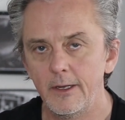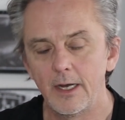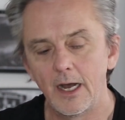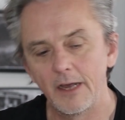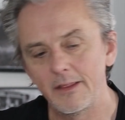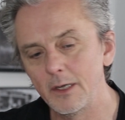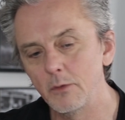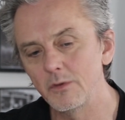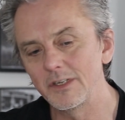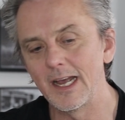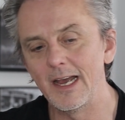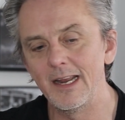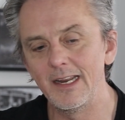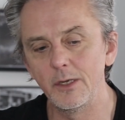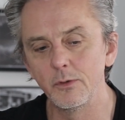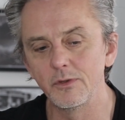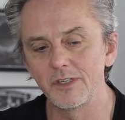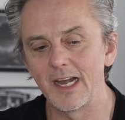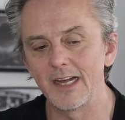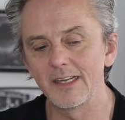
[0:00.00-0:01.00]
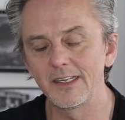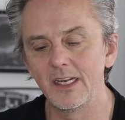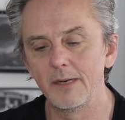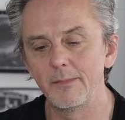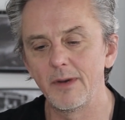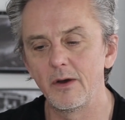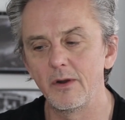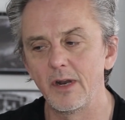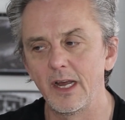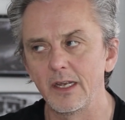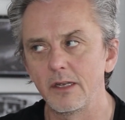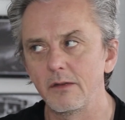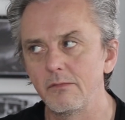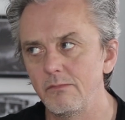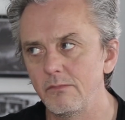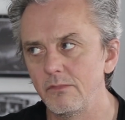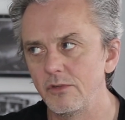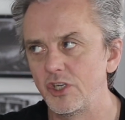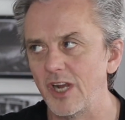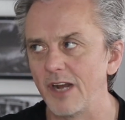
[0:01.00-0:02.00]
I think it was Andy who was asking about like
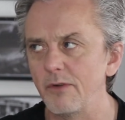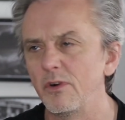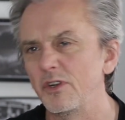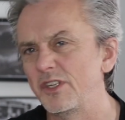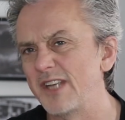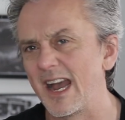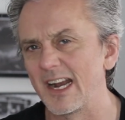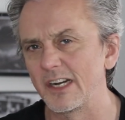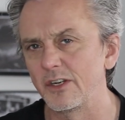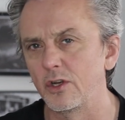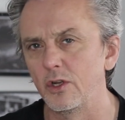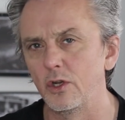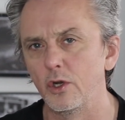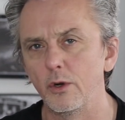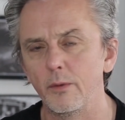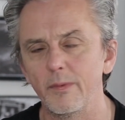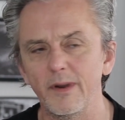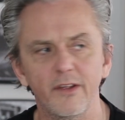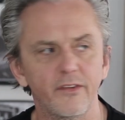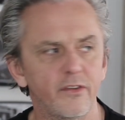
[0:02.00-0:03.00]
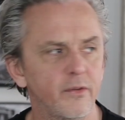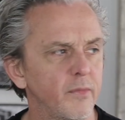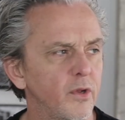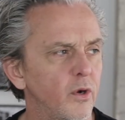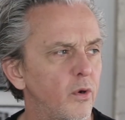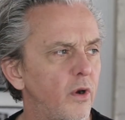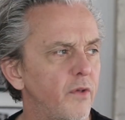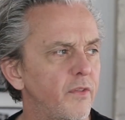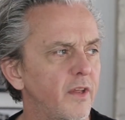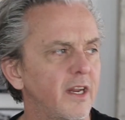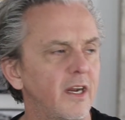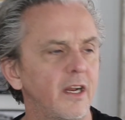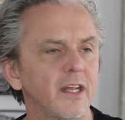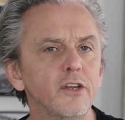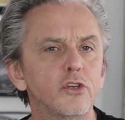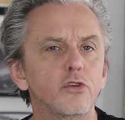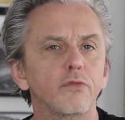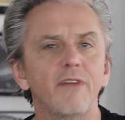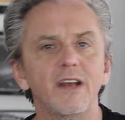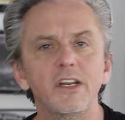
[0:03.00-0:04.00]
general tactical urbanism, you know, all the little
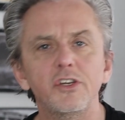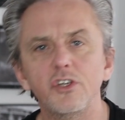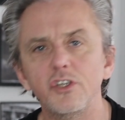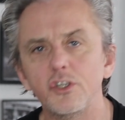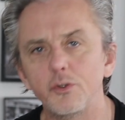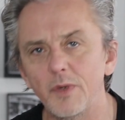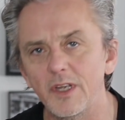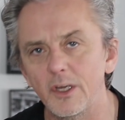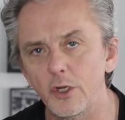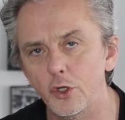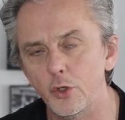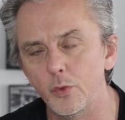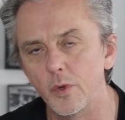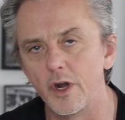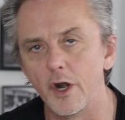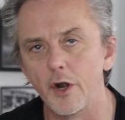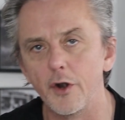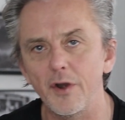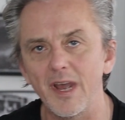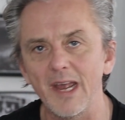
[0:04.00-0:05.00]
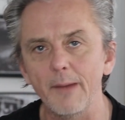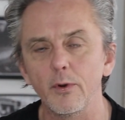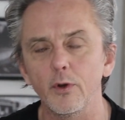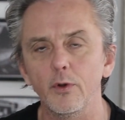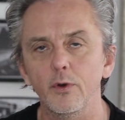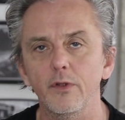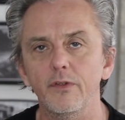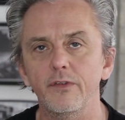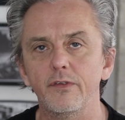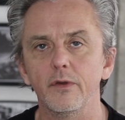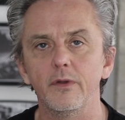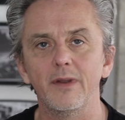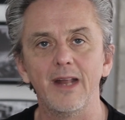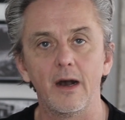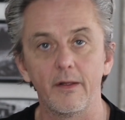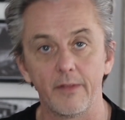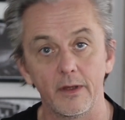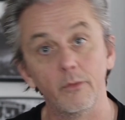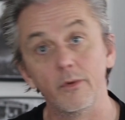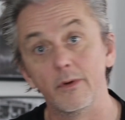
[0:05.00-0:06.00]
interventions we can do in our neighborhoods, you know,
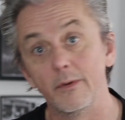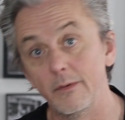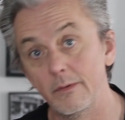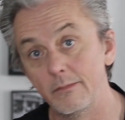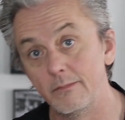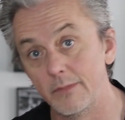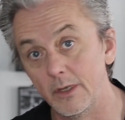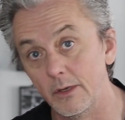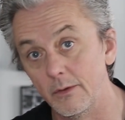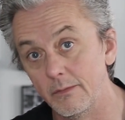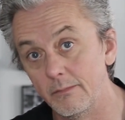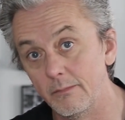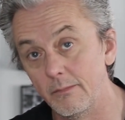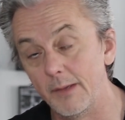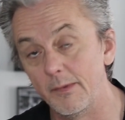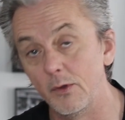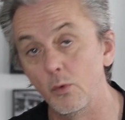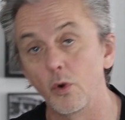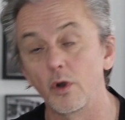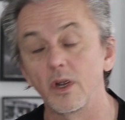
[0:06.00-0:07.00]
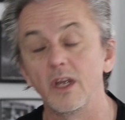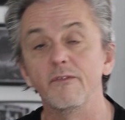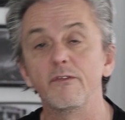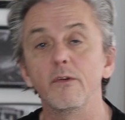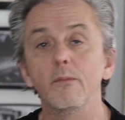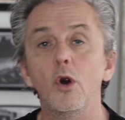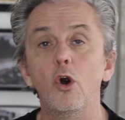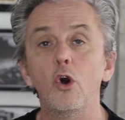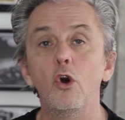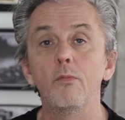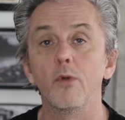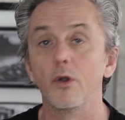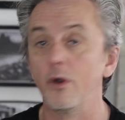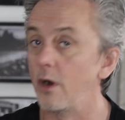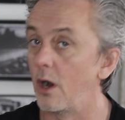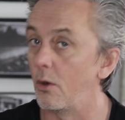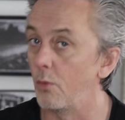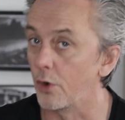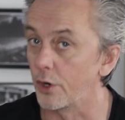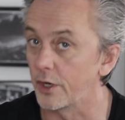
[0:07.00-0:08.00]
now that we're, you know, maybe working from home or
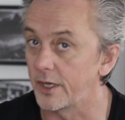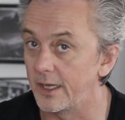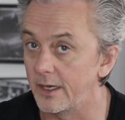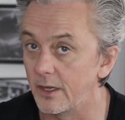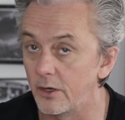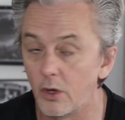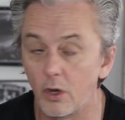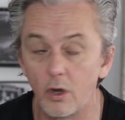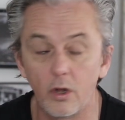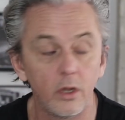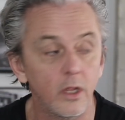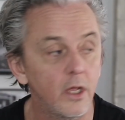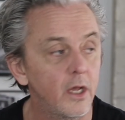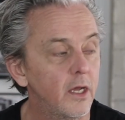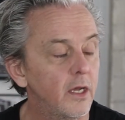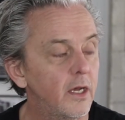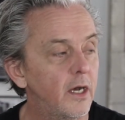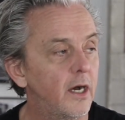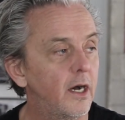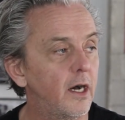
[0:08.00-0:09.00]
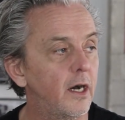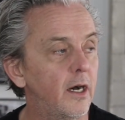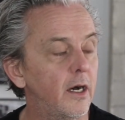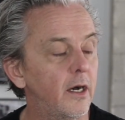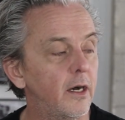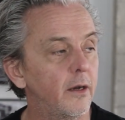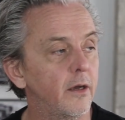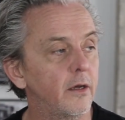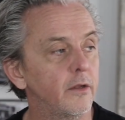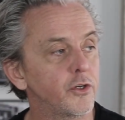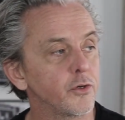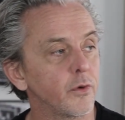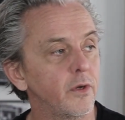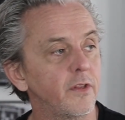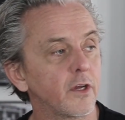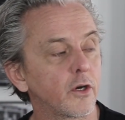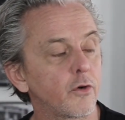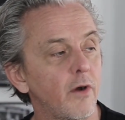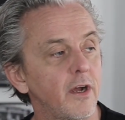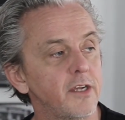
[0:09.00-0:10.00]
not working at all during
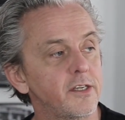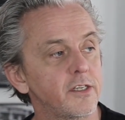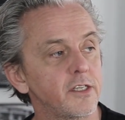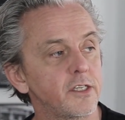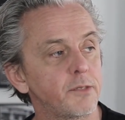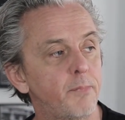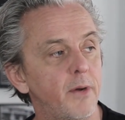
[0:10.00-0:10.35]
the crisis.